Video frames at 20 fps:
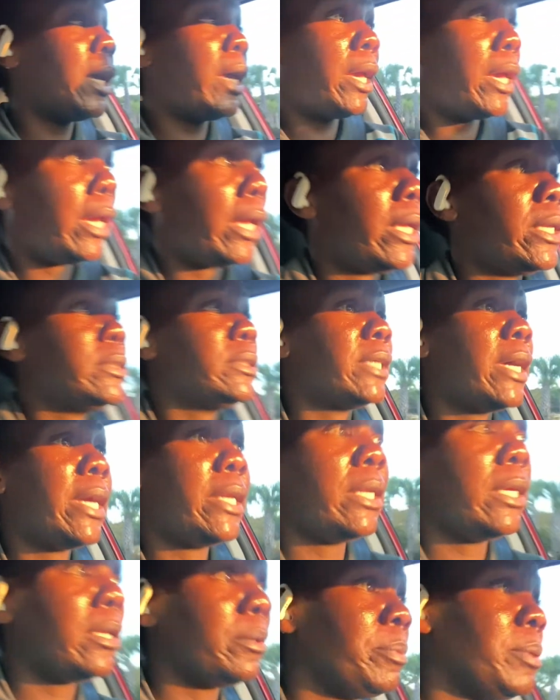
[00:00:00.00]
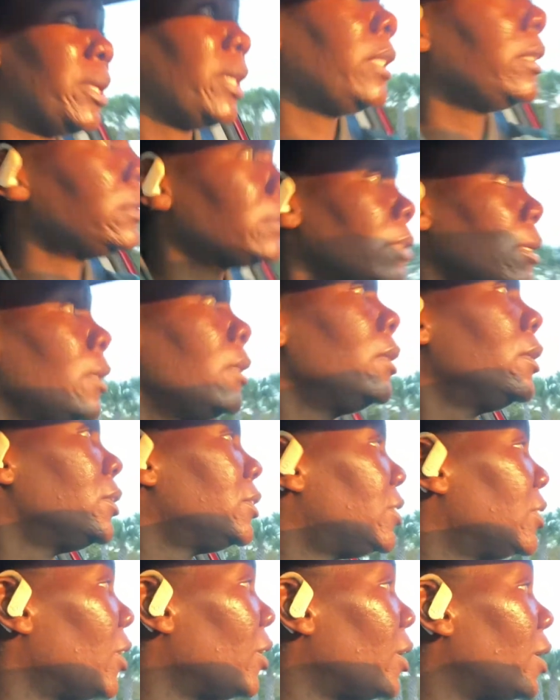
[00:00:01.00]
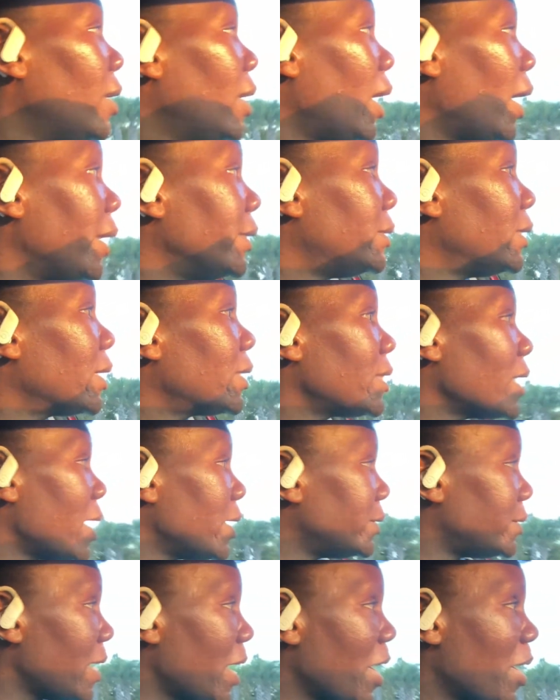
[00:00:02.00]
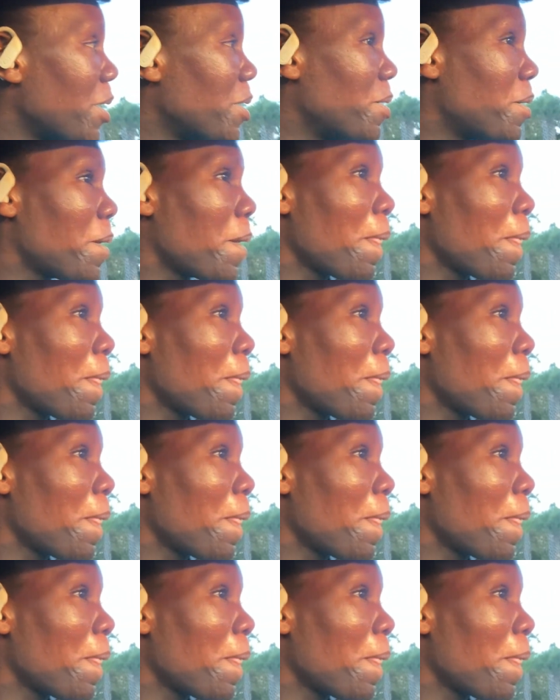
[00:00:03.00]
and I need a place. So I took that down.